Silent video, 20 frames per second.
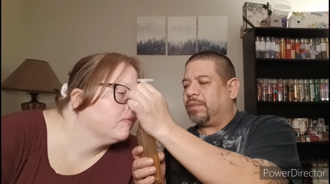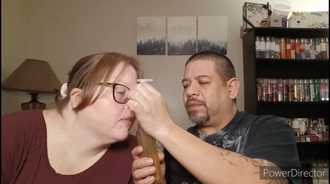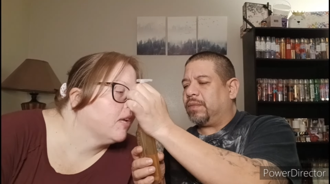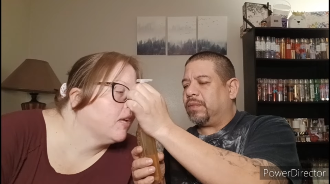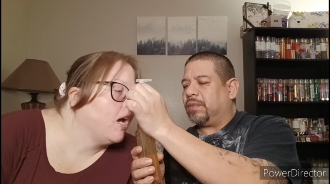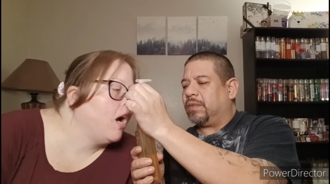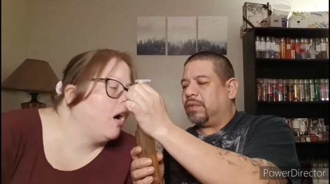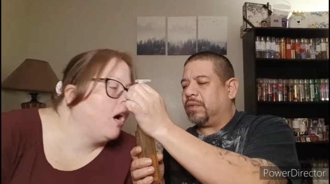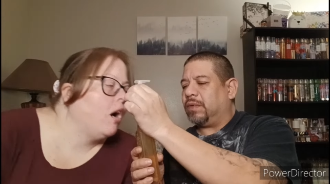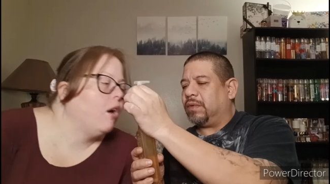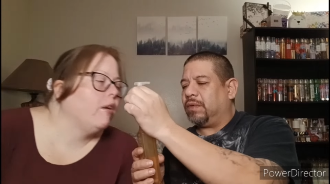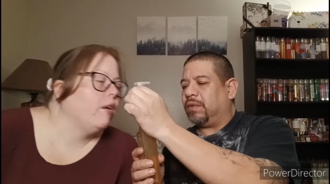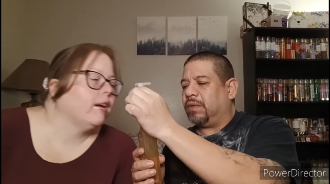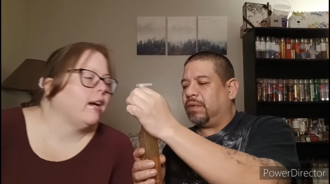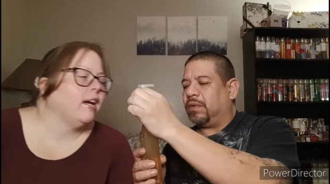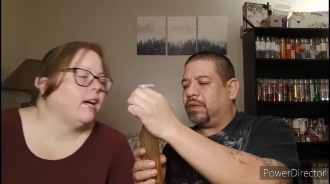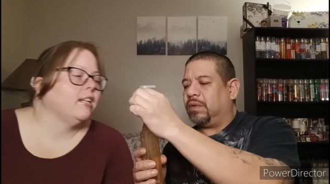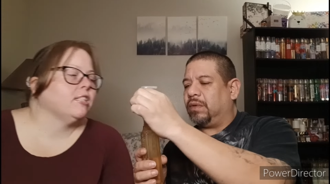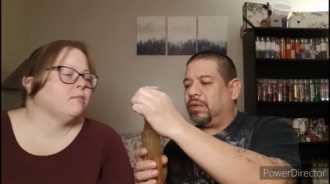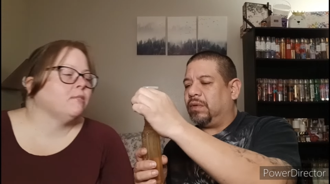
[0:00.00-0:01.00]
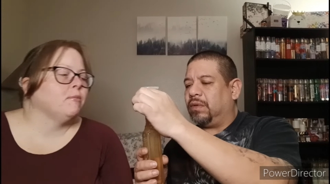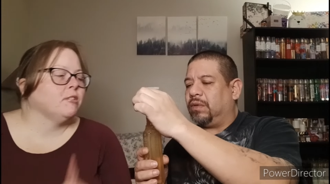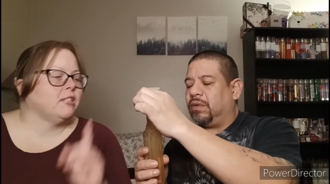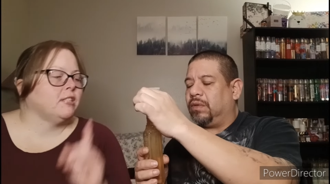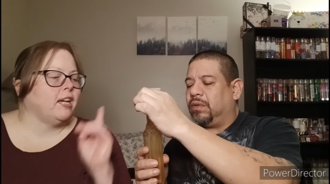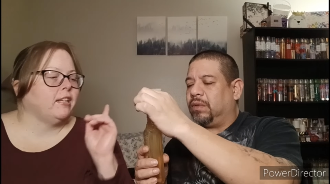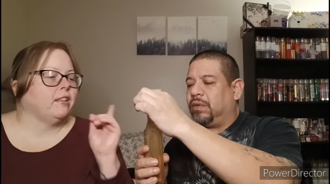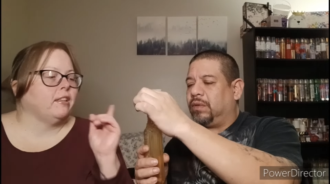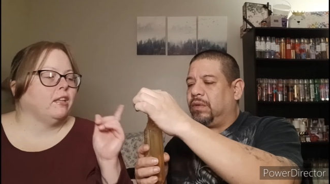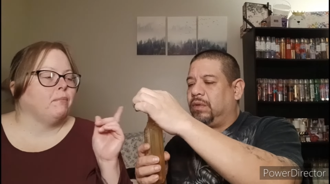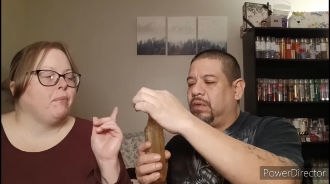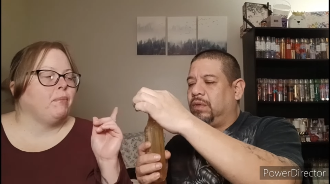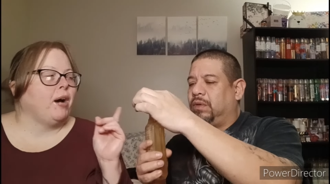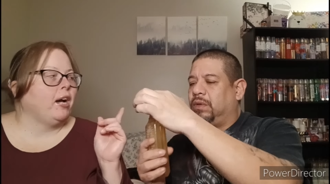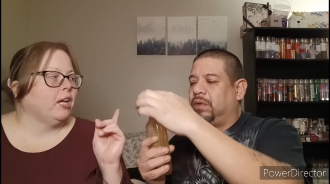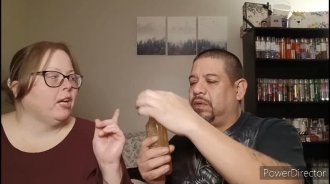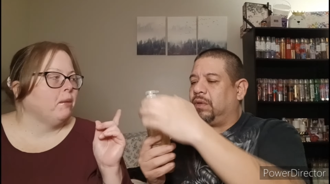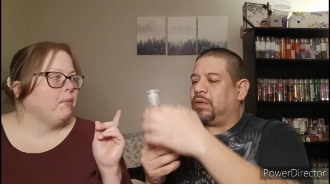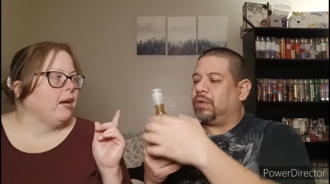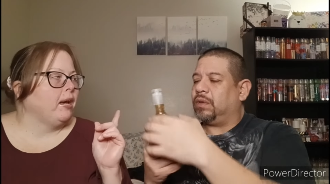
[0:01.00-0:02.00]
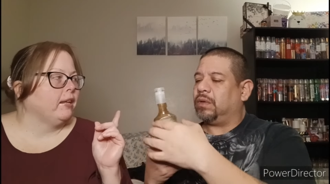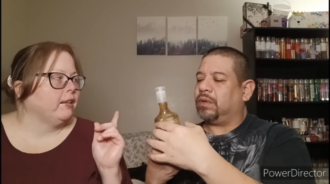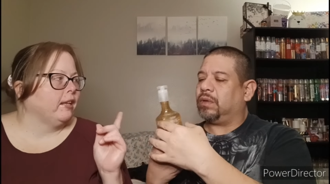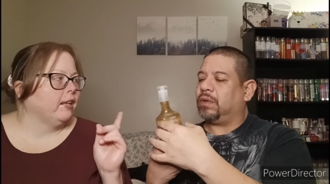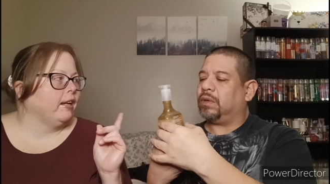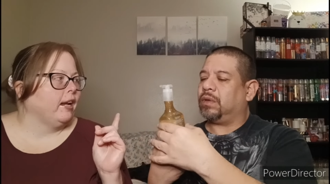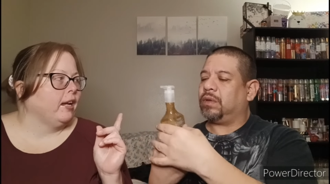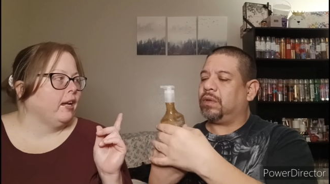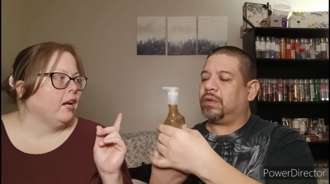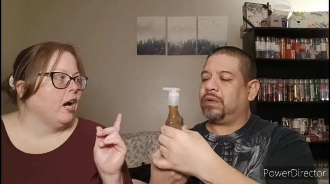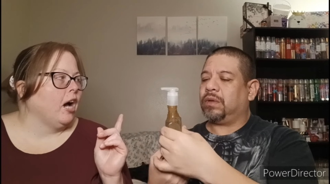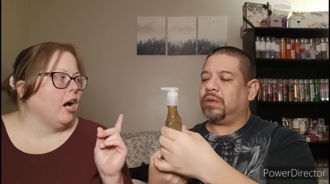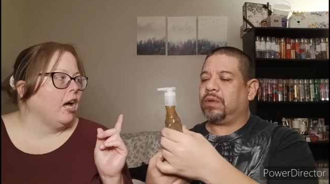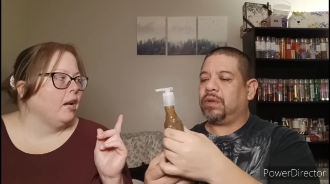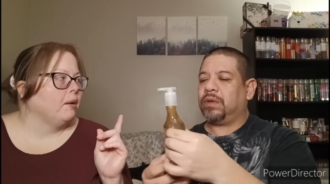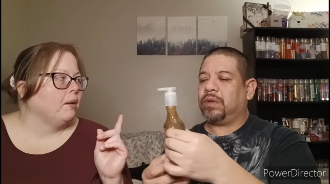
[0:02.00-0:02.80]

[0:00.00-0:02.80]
Speaker 1: Oh, it kind of smells like the pocketback that I got,